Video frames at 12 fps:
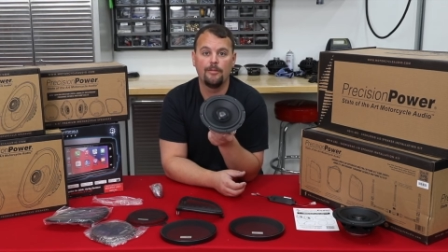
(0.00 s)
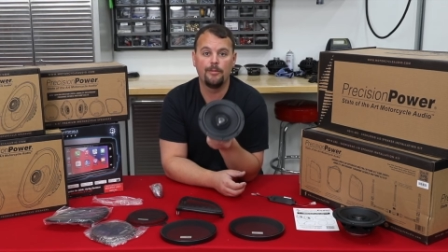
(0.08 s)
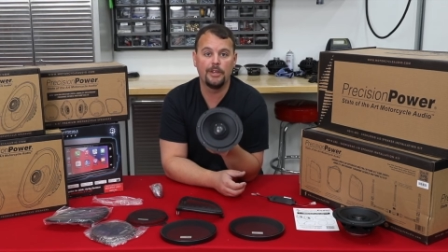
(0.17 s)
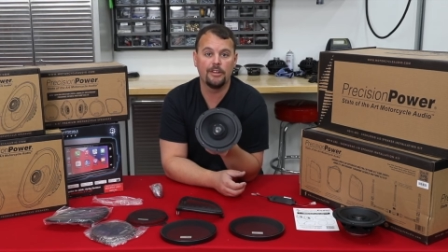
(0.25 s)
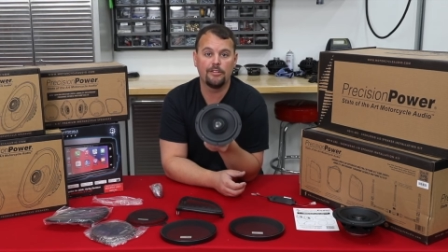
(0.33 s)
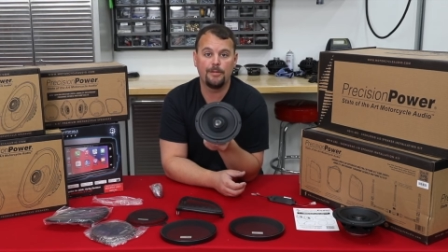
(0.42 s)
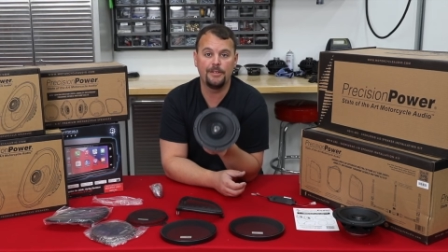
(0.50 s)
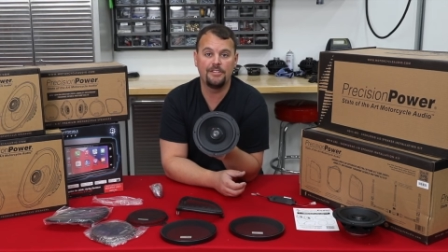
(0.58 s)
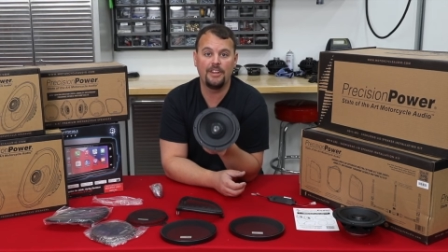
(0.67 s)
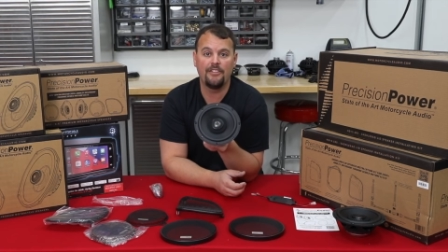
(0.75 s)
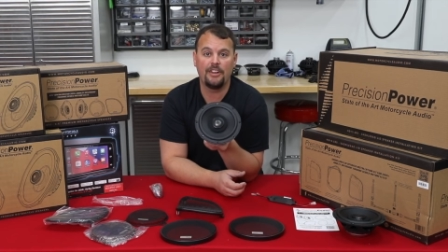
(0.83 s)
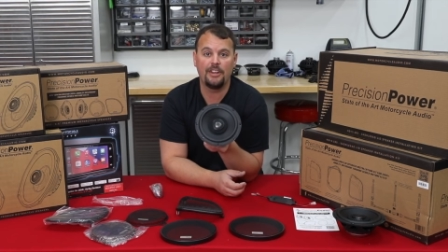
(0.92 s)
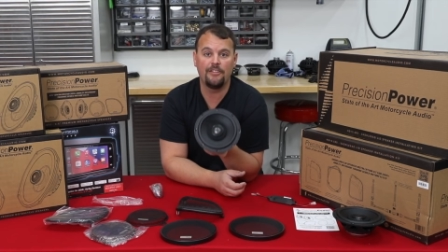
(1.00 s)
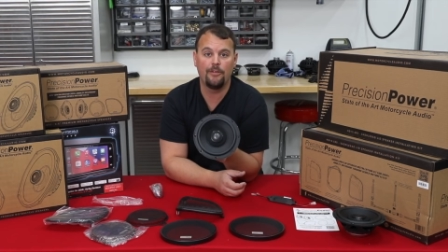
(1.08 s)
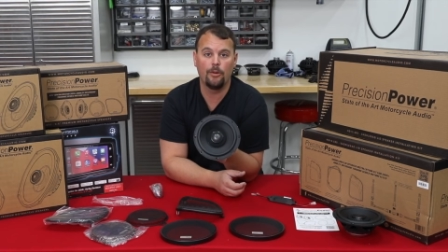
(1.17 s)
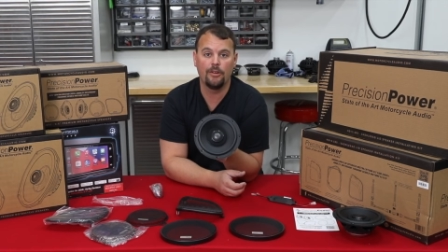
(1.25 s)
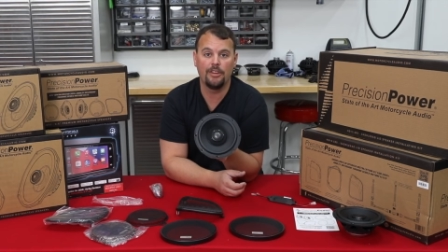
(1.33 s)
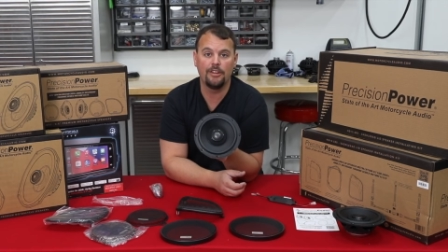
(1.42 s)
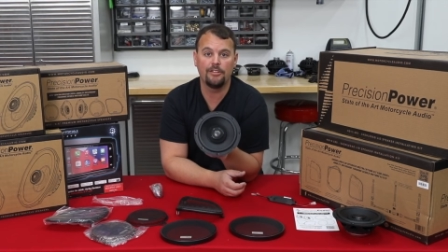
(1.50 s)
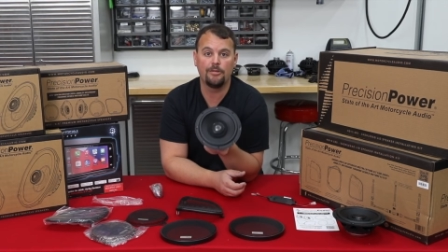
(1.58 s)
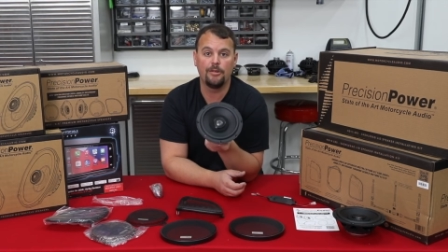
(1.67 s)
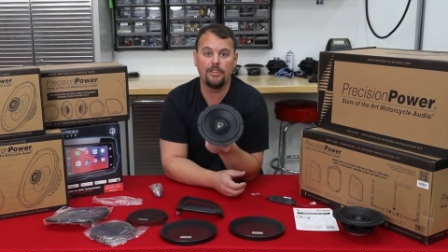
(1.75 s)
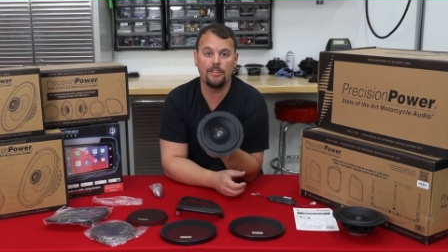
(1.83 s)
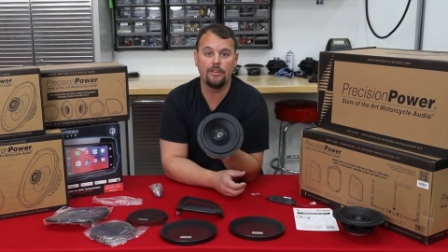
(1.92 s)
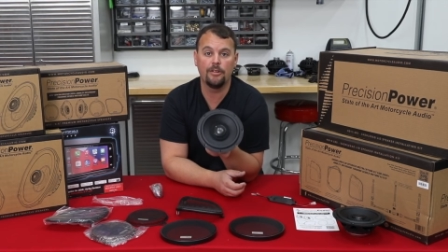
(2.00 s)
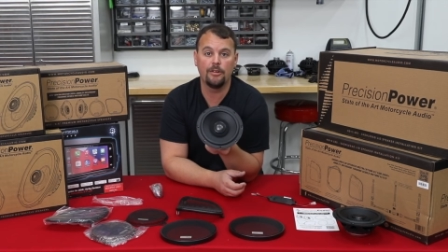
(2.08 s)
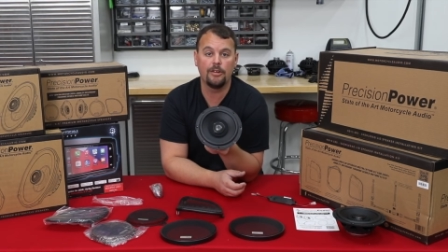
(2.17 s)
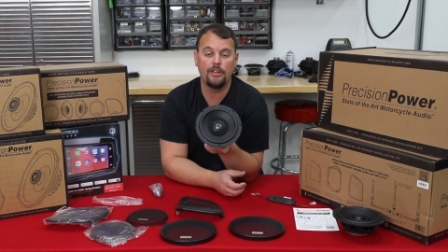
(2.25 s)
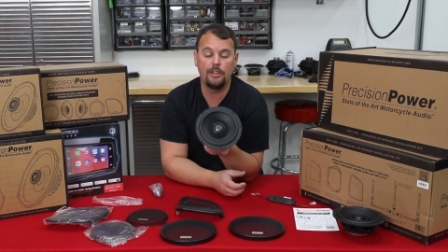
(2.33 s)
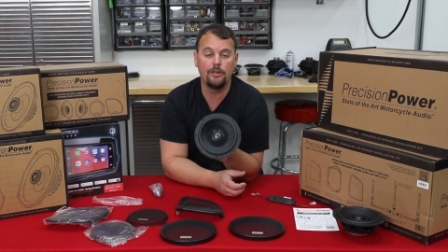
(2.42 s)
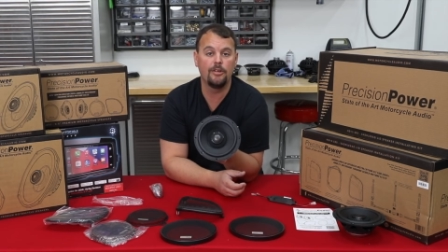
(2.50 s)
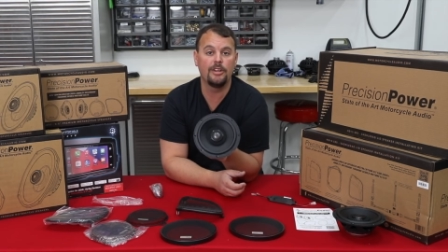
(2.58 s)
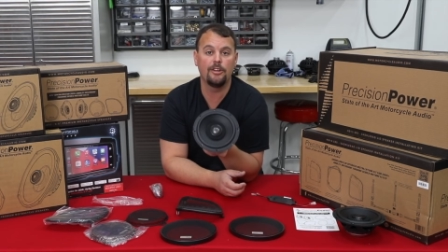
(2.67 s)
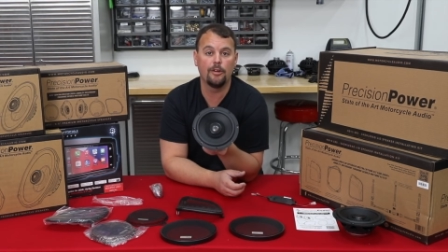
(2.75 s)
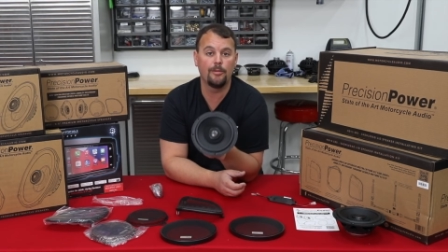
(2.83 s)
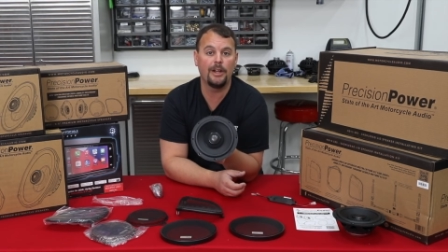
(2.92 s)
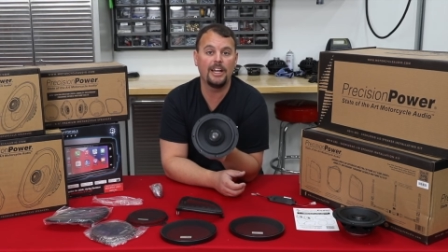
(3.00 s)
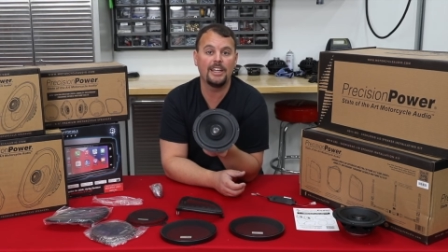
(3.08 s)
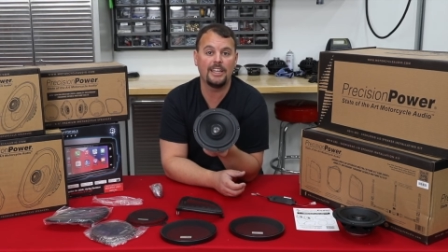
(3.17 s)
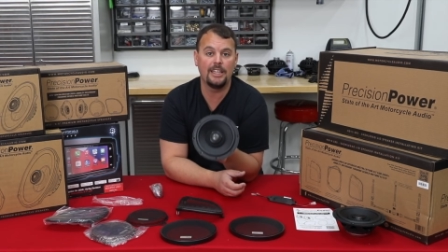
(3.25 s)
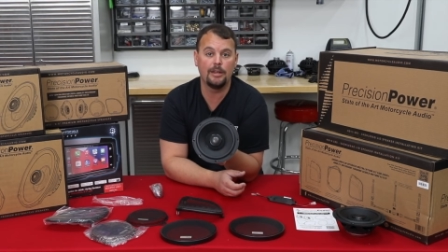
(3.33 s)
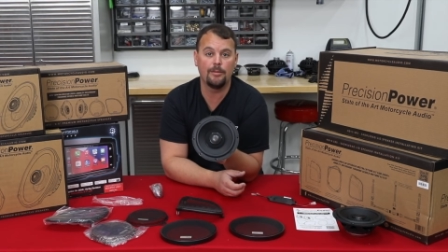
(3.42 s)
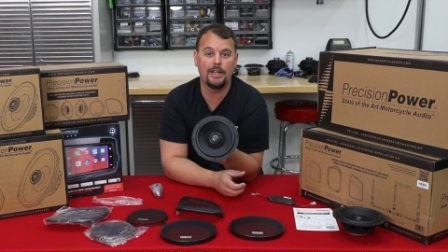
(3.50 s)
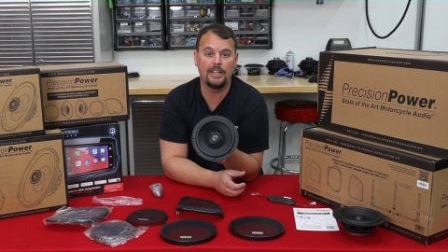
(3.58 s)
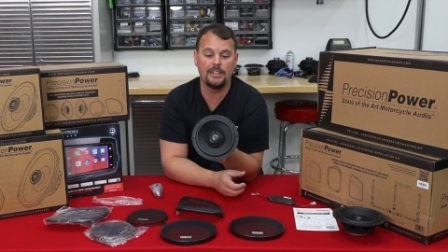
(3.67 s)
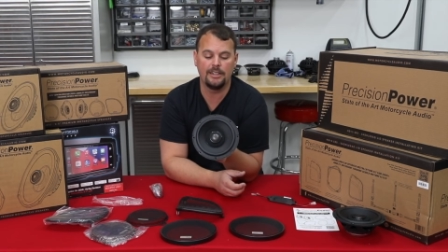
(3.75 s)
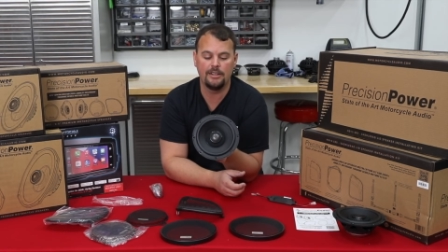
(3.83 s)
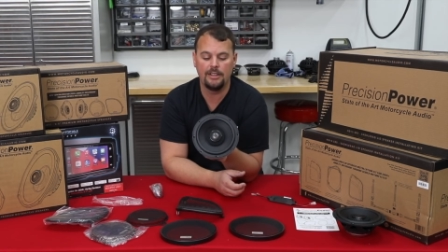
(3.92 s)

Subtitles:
built specifically for this with you and your bike in mind.